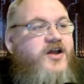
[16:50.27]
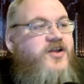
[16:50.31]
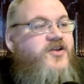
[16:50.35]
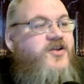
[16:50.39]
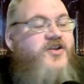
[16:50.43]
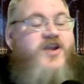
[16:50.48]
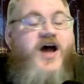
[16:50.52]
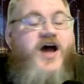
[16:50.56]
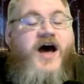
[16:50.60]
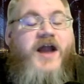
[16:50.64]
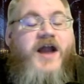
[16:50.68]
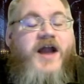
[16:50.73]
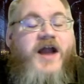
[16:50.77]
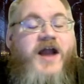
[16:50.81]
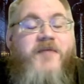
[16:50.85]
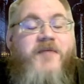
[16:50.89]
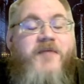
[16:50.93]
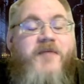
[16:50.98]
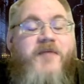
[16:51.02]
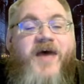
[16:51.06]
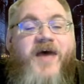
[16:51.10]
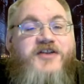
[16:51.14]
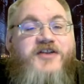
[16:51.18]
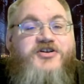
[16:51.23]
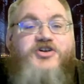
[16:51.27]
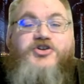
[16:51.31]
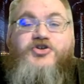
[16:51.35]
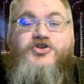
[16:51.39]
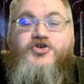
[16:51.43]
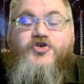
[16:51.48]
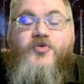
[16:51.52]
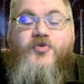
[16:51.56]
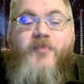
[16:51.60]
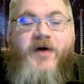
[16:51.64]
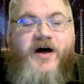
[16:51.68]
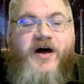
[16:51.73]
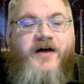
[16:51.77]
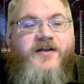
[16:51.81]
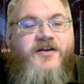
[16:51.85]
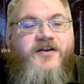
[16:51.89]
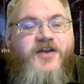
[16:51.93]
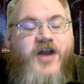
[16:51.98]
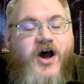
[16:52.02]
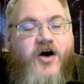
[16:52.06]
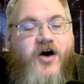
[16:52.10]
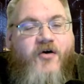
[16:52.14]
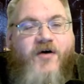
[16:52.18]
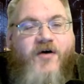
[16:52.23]
Not a magic tuba.
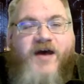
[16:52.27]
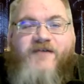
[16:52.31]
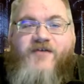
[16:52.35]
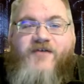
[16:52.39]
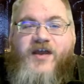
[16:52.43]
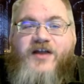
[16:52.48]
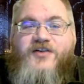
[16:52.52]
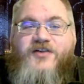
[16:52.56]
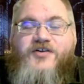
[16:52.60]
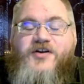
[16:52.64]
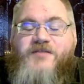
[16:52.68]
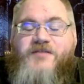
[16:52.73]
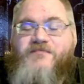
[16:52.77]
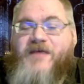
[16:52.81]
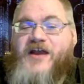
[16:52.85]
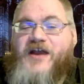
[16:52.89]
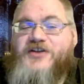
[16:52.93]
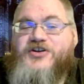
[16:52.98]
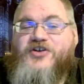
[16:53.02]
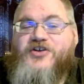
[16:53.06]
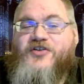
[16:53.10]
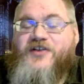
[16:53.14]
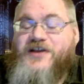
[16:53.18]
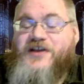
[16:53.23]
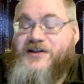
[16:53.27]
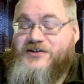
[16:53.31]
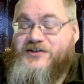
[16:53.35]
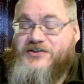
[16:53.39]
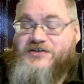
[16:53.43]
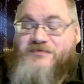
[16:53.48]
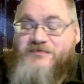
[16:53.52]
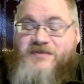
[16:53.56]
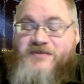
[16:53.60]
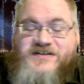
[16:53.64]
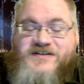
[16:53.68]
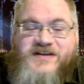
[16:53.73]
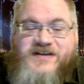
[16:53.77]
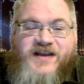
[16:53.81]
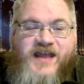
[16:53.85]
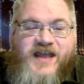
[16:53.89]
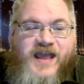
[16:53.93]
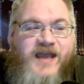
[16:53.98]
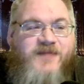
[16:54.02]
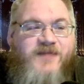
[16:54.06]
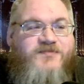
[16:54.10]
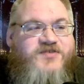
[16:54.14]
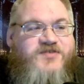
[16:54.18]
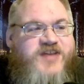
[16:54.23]
No. Have I included magical instruments in
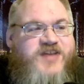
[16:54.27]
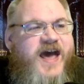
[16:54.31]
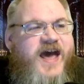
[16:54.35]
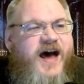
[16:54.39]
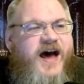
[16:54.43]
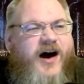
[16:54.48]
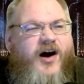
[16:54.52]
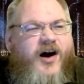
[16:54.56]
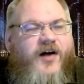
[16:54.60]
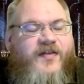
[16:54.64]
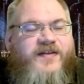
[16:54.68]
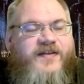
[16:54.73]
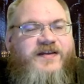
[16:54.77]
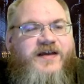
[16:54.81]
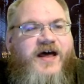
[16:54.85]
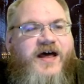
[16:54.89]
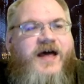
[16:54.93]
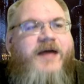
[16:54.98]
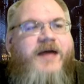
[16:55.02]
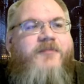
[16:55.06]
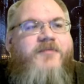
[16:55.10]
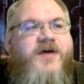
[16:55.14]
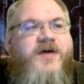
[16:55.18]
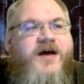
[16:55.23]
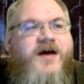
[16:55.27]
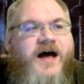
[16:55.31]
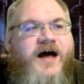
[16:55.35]
games? Yeah, all the time.